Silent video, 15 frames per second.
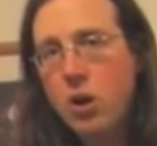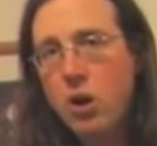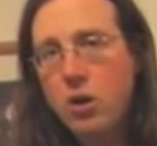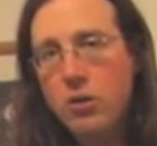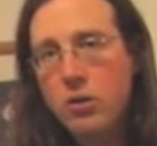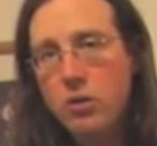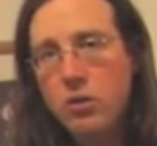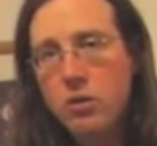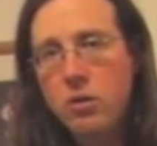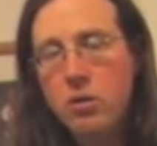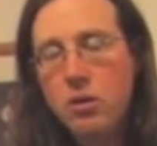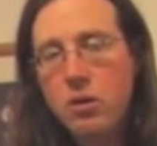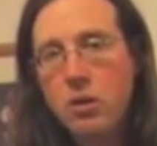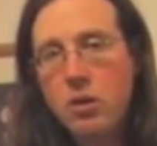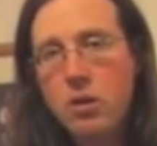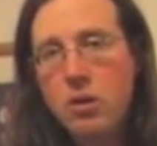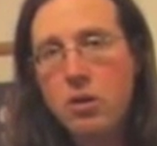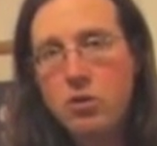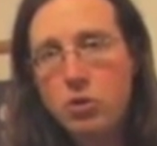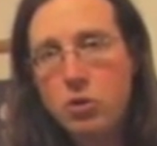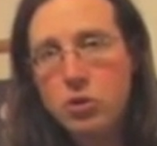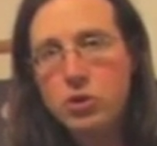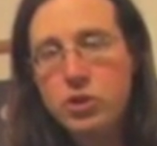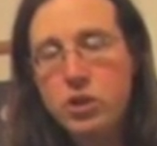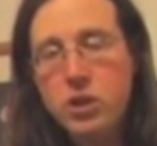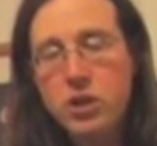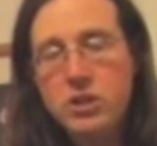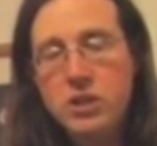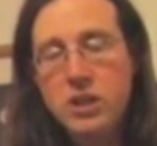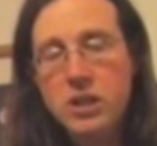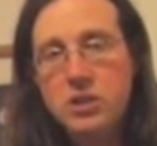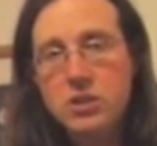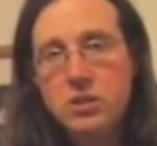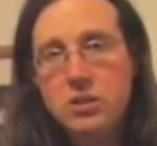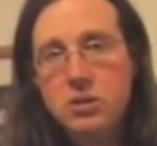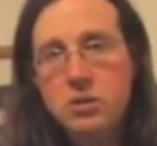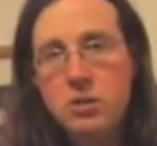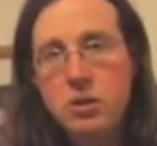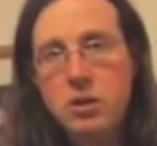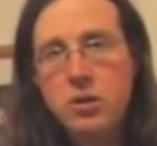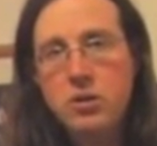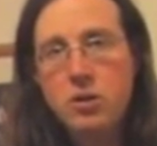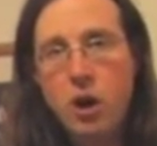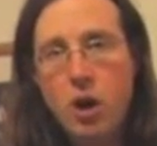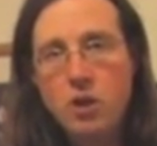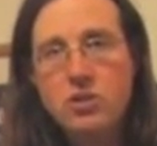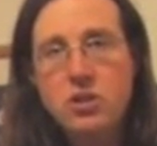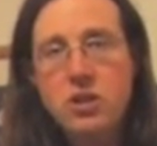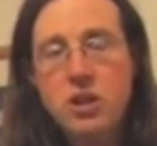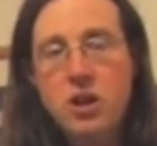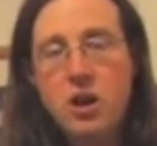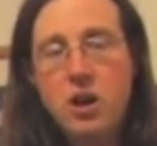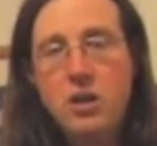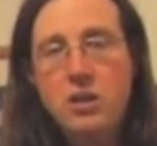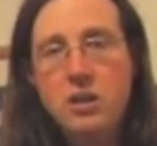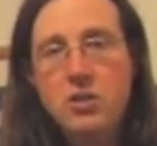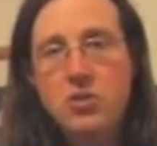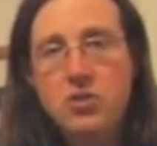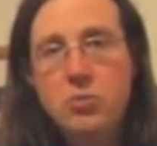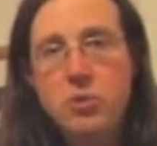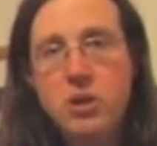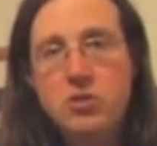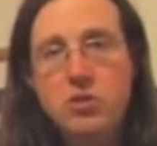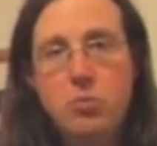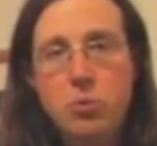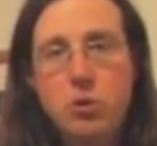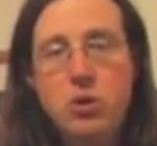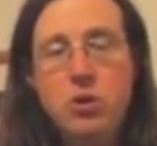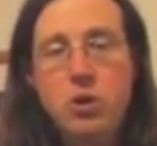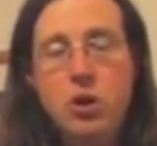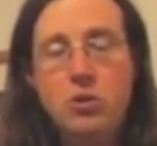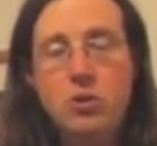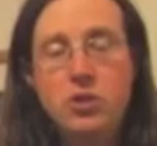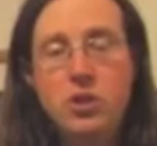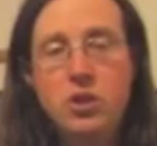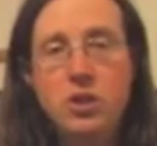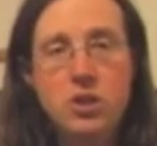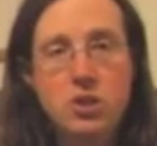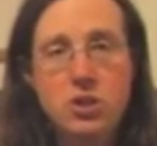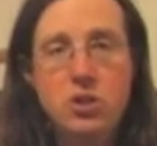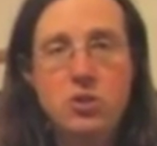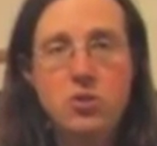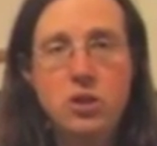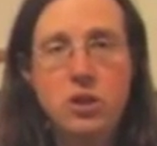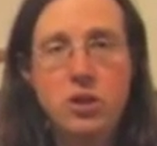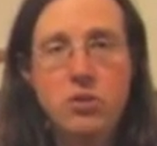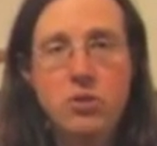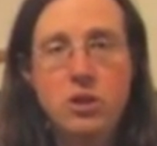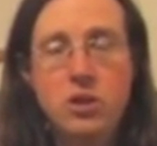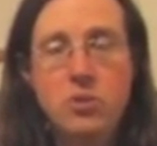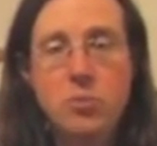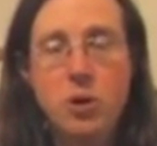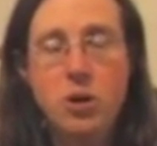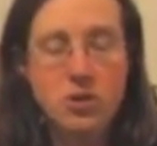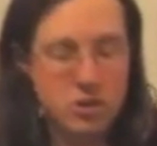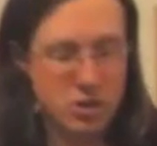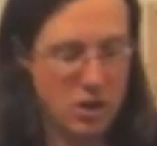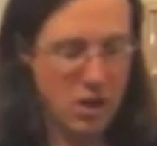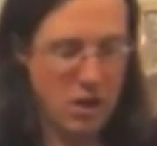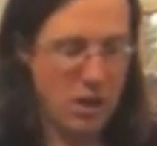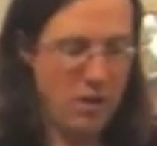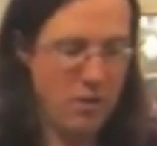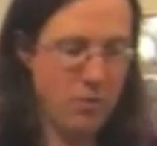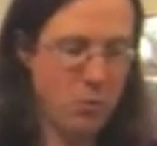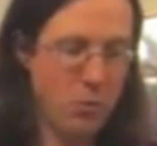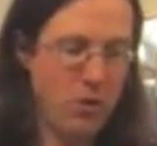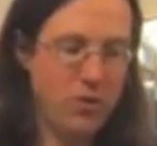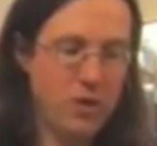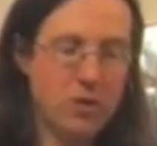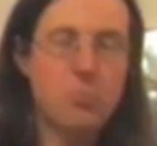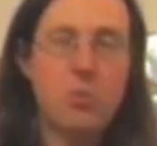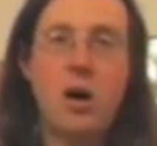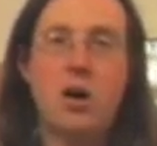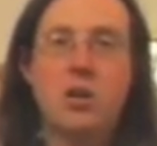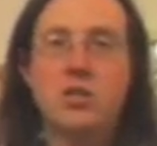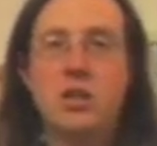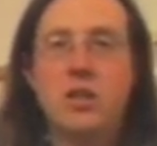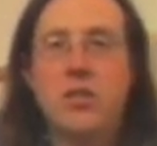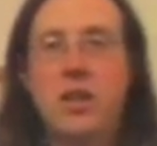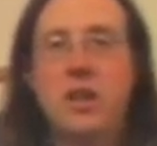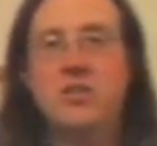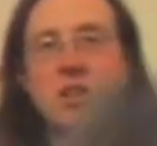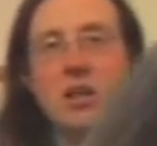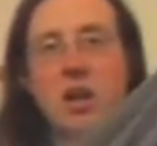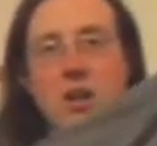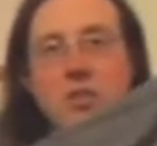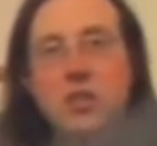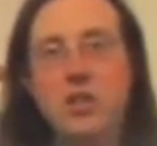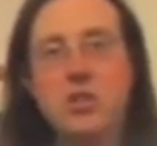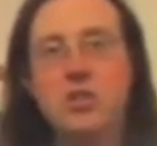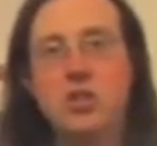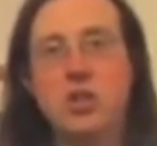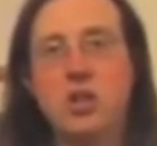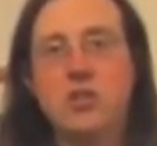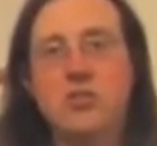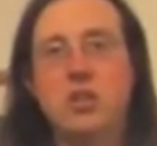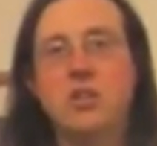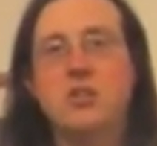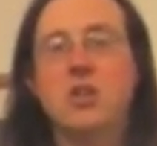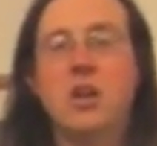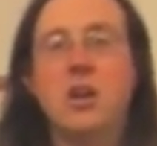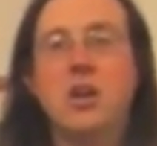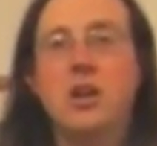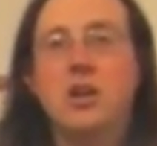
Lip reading: cotton your shirt is, the hotter the iron needs to be. So a pure cotton shirt is usually 3 spots. One that's part synthetic like this shirt is